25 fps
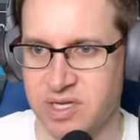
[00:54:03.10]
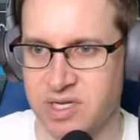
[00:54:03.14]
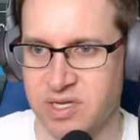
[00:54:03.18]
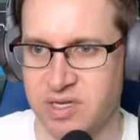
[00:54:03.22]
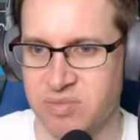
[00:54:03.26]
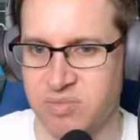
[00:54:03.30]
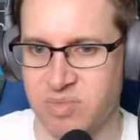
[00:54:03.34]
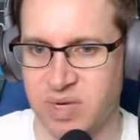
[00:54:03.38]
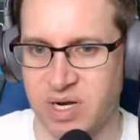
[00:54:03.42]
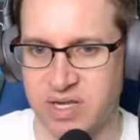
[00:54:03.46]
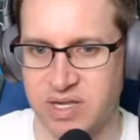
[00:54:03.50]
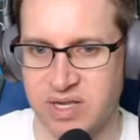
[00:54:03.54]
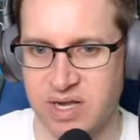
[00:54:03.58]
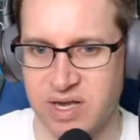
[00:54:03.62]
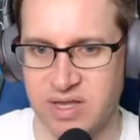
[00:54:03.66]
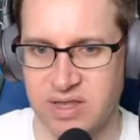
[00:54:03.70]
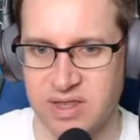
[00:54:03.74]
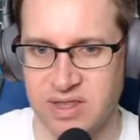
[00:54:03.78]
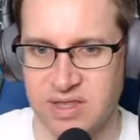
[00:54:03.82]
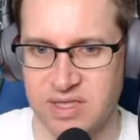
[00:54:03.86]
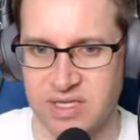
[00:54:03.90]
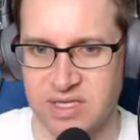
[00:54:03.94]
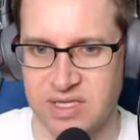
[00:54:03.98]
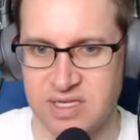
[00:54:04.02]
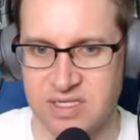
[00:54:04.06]
But I got
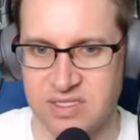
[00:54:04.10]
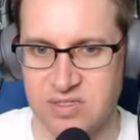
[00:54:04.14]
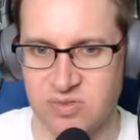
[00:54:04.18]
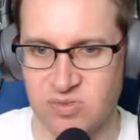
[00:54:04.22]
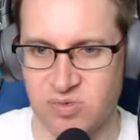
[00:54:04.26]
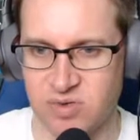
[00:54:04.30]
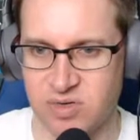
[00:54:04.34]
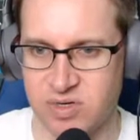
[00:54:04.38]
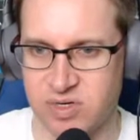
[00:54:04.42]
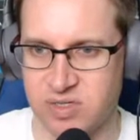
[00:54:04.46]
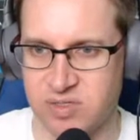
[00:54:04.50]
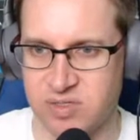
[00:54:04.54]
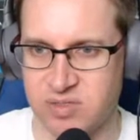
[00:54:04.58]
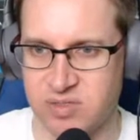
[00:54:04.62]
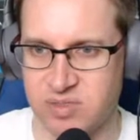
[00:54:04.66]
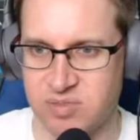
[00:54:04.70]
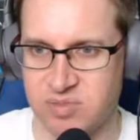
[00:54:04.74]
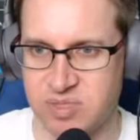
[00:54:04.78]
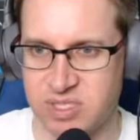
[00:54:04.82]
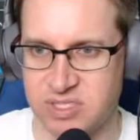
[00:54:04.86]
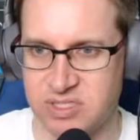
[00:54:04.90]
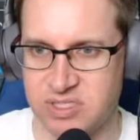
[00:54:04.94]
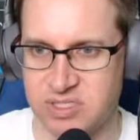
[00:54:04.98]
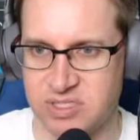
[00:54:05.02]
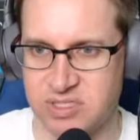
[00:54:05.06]
these. Let
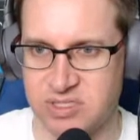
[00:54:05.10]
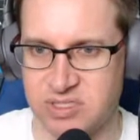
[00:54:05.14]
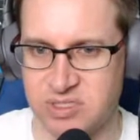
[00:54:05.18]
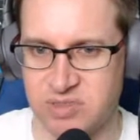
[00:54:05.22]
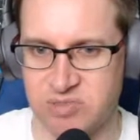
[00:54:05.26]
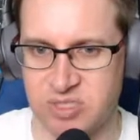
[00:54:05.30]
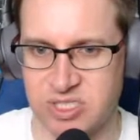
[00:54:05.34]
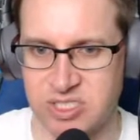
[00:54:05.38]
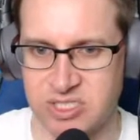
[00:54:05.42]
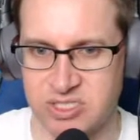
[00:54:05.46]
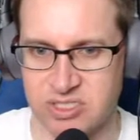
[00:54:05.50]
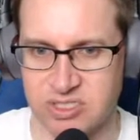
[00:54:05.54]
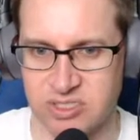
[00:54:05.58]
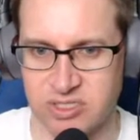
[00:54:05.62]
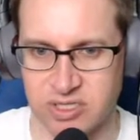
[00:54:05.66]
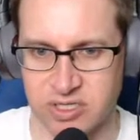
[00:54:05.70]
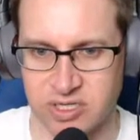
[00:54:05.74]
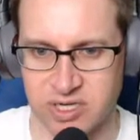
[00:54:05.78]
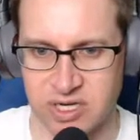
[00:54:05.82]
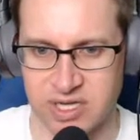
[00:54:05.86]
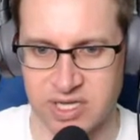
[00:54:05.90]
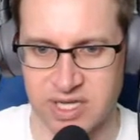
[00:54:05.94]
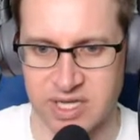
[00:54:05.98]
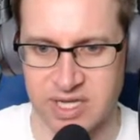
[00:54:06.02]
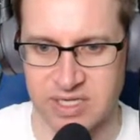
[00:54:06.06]
me just look.
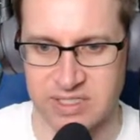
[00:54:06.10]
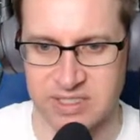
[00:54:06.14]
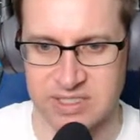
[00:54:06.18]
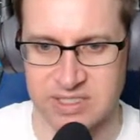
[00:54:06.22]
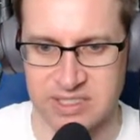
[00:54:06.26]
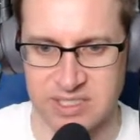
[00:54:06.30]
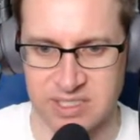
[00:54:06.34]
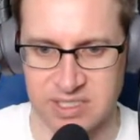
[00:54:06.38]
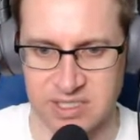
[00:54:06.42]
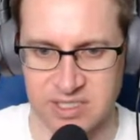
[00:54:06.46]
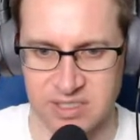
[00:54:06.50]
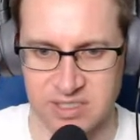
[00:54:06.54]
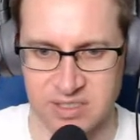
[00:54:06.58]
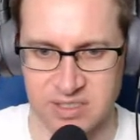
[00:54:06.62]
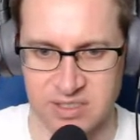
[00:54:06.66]
I can't see.